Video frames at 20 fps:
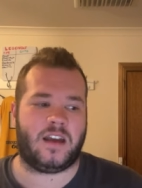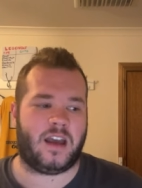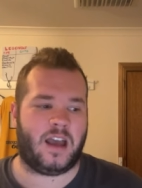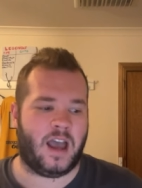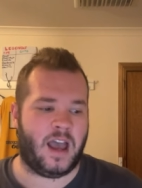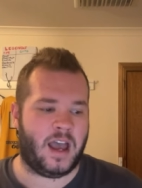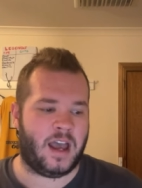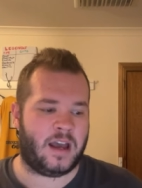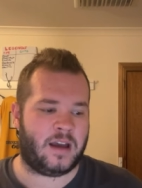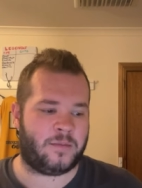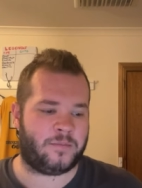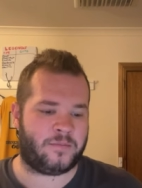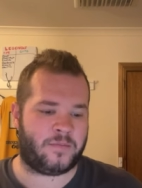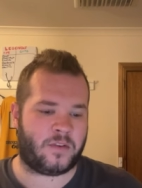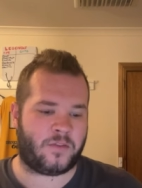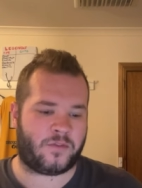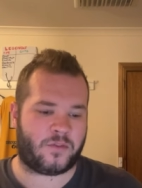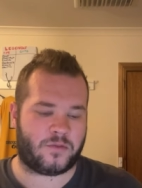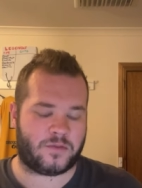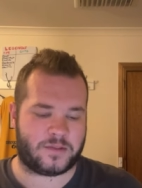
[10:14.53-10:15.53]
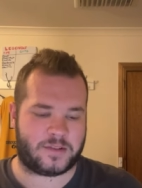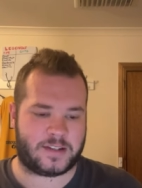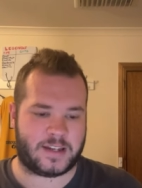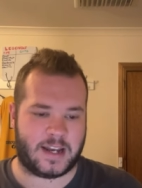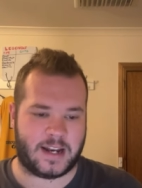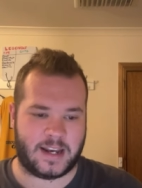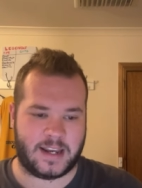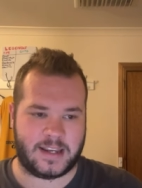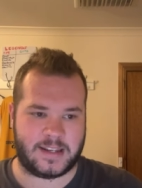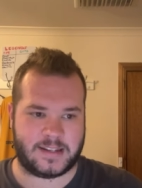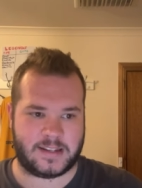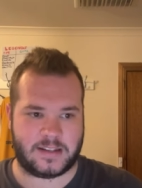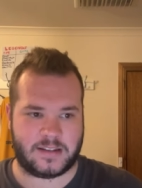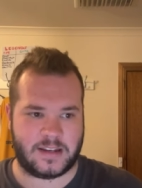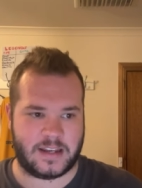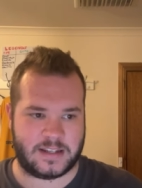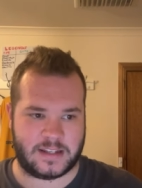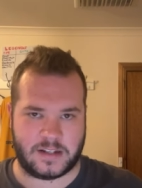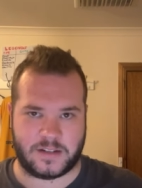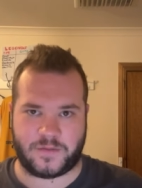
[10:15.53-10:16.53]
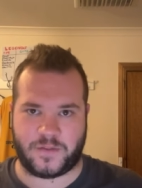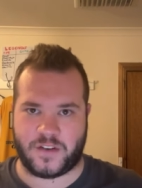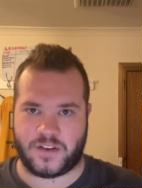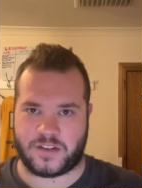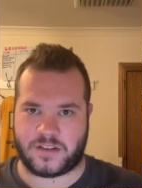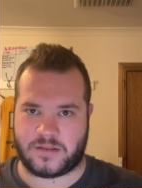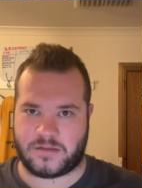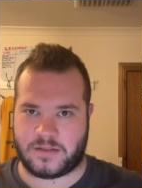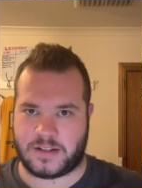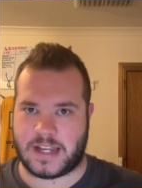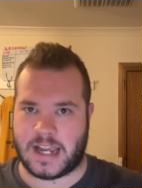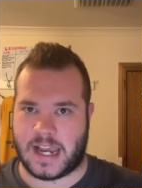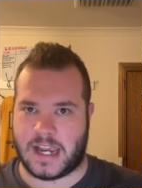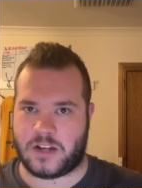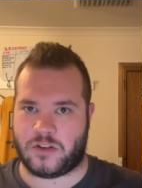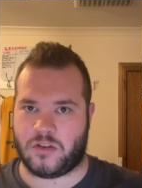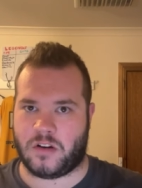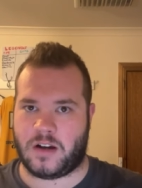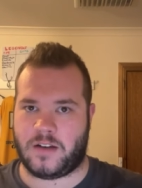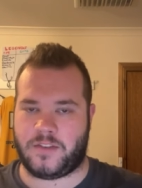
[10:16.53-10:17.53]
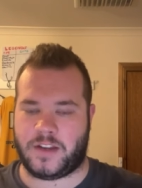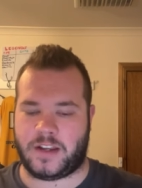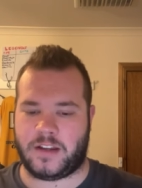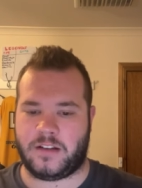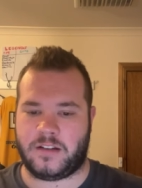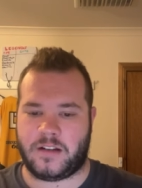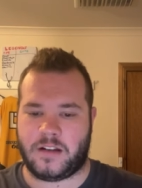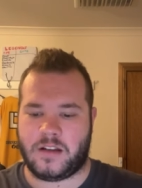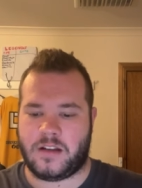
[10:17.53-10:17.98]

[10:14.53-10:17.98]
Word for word: Of course, today is his first day driving it.